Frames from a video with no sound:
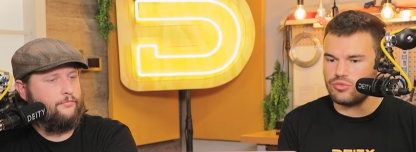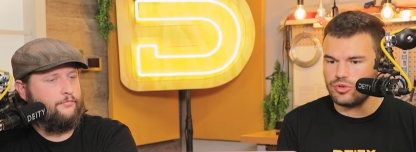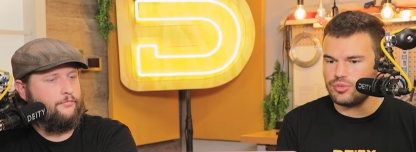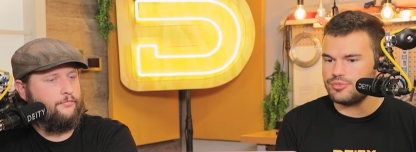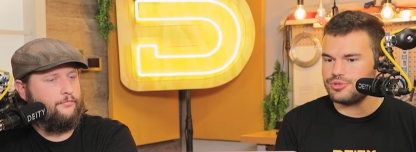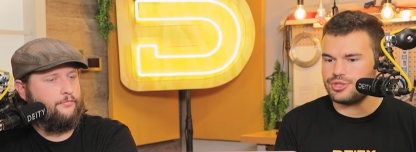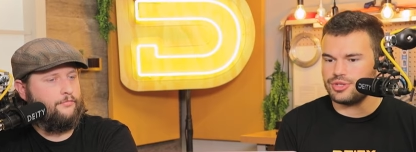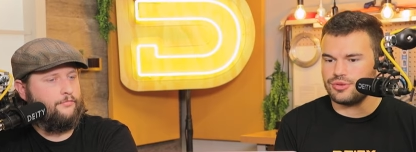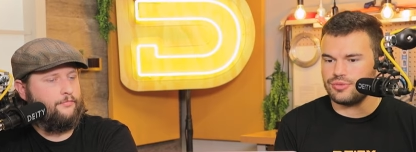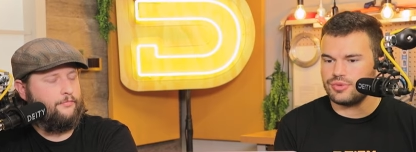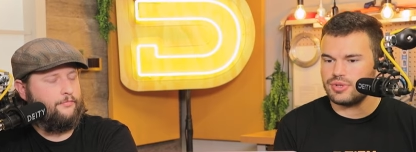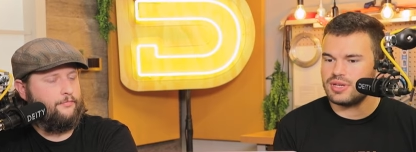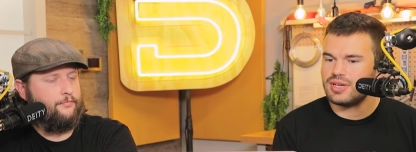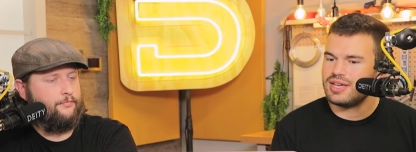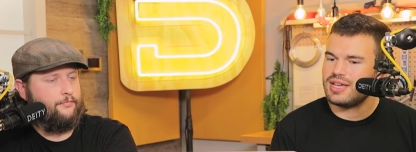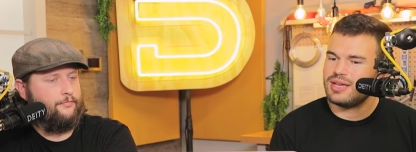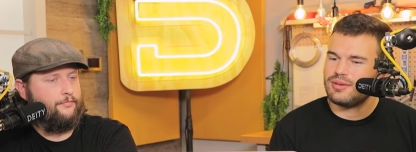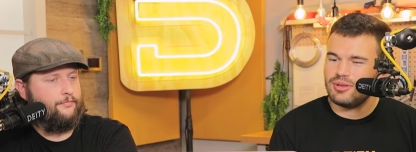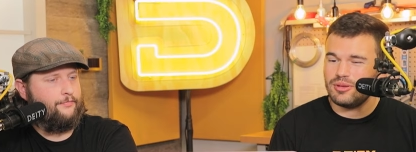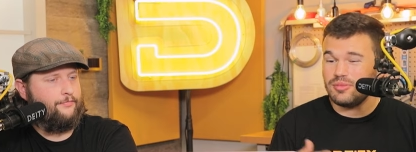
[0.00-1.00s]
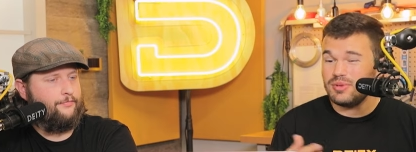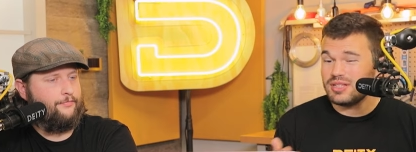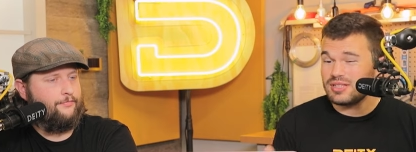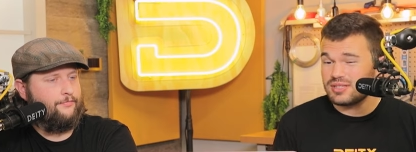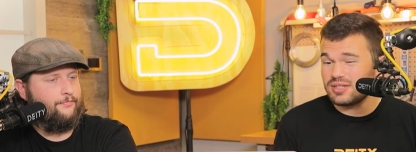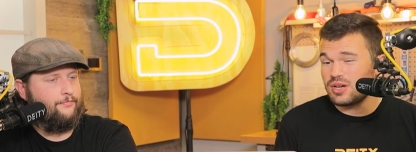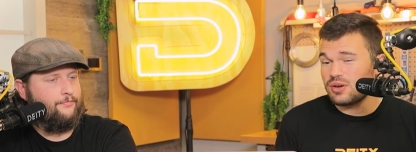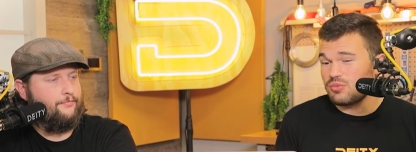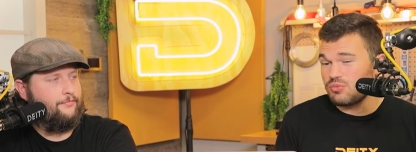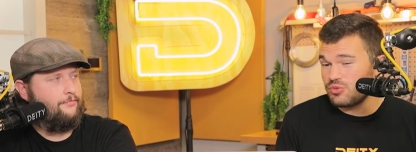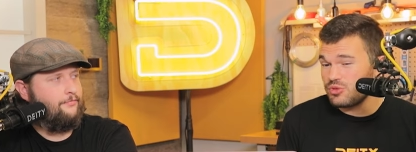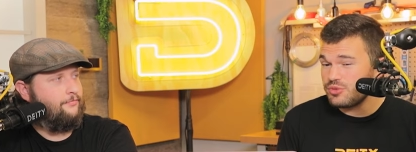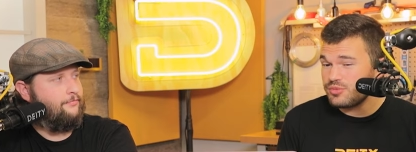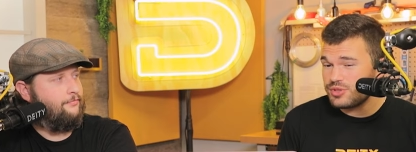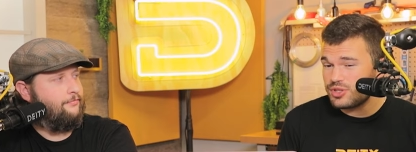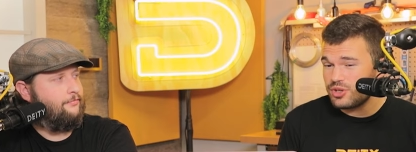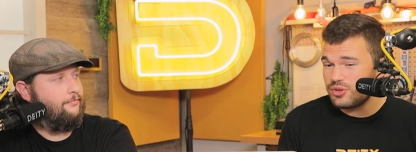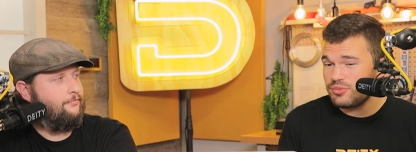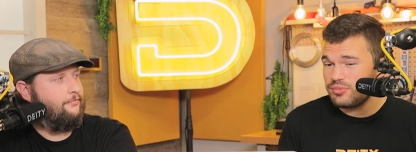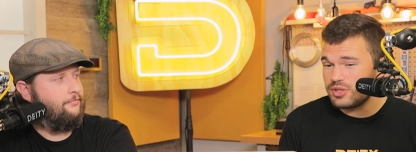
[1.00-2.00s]
Speaker 1: room tone? Maybe it's not
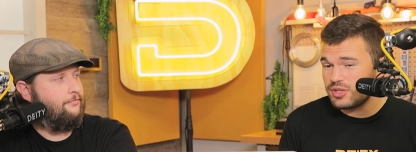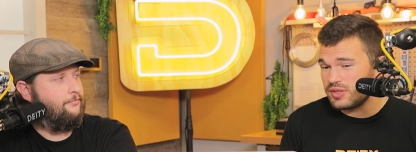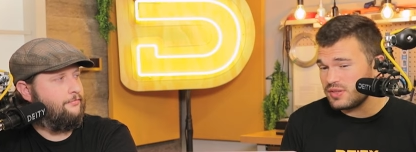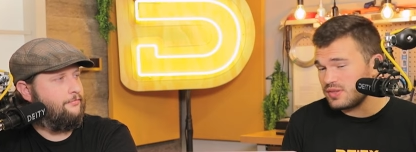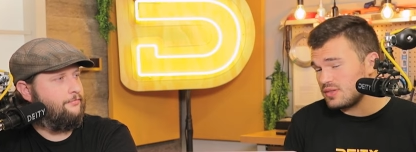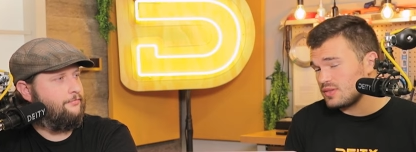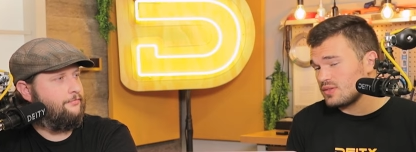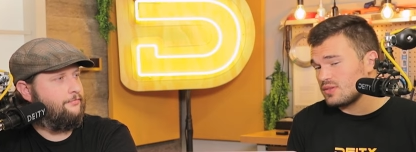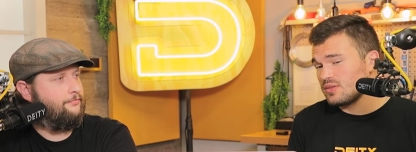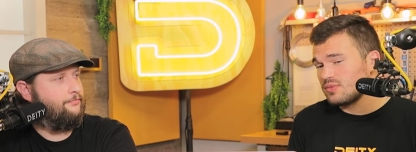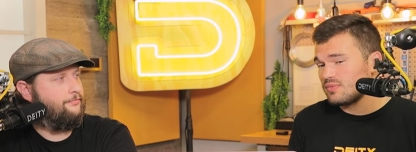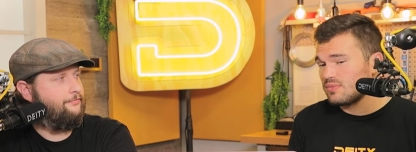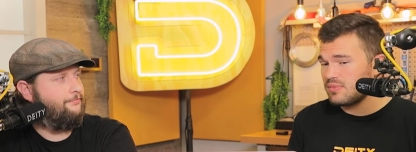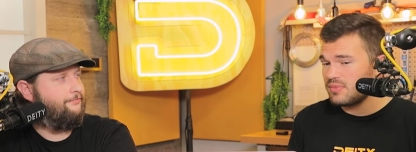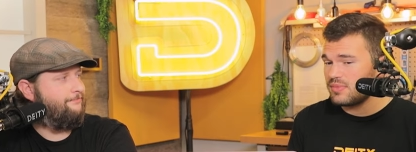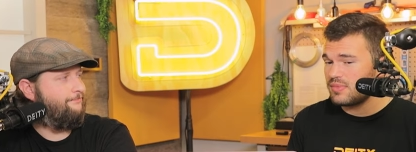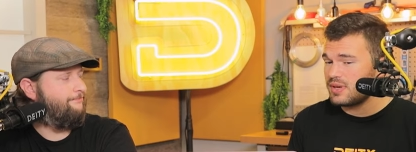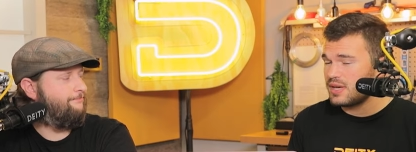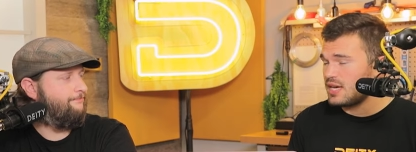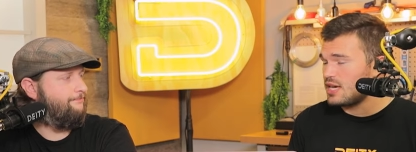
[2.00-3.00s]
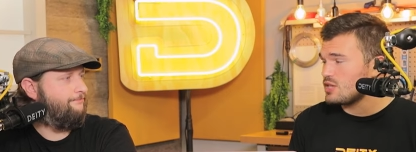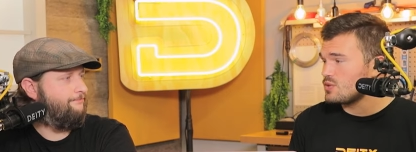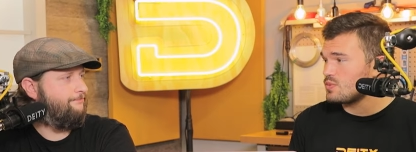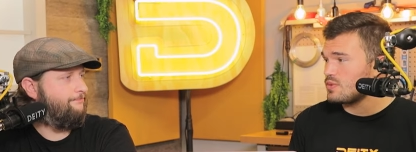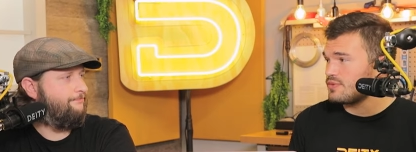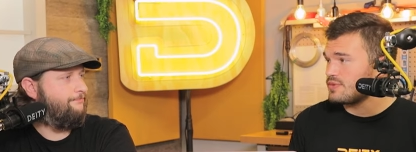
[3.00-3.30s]
room tone because, as